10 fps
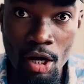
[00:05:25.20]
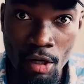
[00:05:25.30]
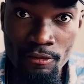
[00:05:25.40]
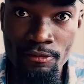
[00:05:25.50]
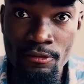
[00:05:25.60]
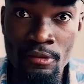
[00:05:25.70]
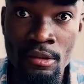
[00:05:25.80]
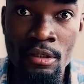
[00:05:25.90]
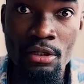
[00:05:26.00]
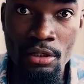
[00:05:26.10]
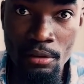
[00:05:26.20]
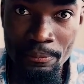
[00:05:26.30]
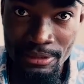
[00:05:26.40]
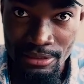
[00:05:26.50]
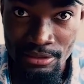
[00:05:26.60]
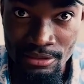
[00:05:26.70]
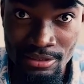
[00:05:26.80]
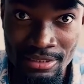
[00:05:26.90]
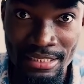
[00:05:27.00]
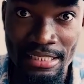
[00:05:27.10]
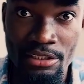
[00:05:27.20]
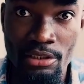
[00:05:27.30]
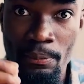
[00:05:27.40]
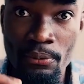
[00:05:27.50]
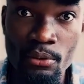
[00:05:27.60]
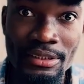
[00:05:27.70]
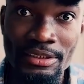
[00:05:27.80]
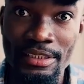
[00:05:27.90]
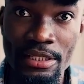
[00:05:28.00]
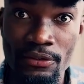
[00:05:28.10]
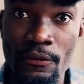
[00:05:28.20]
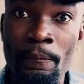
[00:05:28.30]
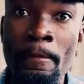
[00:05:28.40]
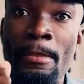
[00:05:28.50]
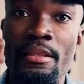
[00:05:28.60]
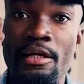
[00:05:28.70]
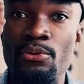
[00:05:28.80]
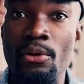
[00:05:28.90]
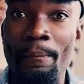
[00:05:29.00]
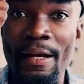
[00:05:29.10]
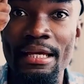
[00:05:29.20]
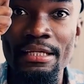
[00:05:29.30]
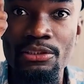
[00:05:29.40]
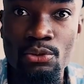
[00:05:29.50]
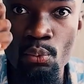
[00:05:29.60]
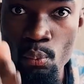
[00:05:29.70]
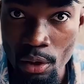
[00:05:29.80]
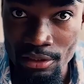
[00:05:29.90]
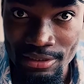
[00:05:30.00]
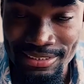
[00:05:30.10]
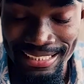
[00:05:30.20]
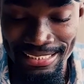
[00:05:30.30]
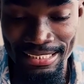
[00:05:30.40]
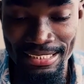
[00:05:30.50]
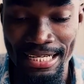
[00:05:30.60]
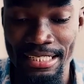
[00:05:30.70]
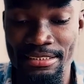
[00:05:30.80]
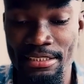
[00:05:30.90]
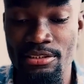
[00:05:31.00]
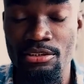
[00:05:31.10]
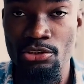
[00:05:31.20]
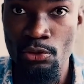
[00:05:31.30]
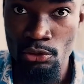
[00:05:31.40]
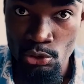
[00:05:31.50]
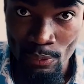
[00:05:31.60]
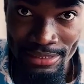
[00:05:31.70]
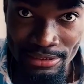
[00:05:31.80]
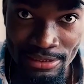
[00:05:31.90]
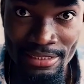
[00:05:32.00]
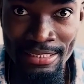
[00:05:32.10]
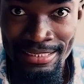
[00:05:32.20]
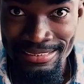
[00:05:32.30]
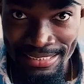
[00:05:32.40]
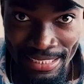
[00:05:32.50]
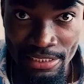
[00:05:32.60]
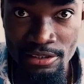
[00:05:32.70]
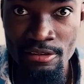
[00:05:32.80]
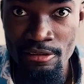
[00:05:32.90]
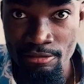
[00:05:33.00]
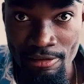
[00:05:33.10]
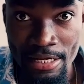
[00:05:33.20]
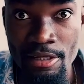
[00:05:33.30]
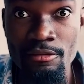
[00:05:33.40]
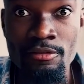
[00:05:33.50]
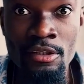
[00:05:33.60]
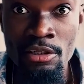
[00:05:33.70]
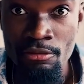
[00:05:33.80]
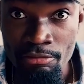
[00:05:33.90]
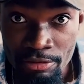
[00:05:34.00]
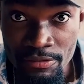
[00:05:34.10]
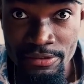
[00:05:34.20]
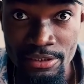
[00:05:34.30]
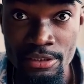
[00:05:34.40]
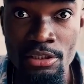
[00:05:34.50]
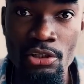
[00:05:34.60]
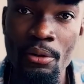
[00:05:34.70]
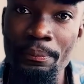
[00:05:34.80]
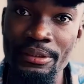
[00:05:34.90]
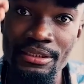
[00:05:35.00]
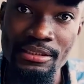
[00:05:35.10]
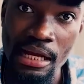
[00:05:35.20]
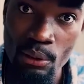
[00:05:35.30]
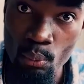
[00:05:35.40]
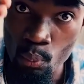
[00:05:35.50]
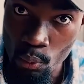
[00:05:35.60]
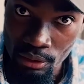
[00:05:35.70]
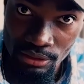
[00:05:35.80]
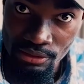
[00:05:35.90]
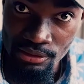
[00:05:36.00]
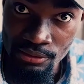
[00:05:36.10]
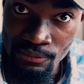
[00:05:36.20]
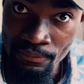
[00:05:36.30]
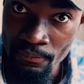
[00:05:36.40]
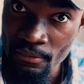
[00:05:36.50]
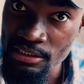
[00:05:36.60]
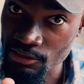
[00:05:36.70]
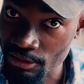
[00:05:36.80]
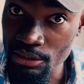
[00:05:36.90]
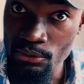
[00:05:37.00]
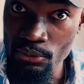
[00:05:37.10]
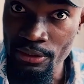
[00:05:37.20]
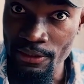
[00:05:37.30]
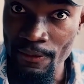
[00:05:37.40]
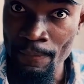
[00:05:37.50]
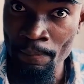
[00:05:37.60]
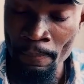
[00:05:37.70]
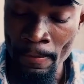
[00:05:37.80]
of companies that you're pulling together that you are buying into once and getting access to 20, 10, 5, 50 companies at once. It's a really cool thing.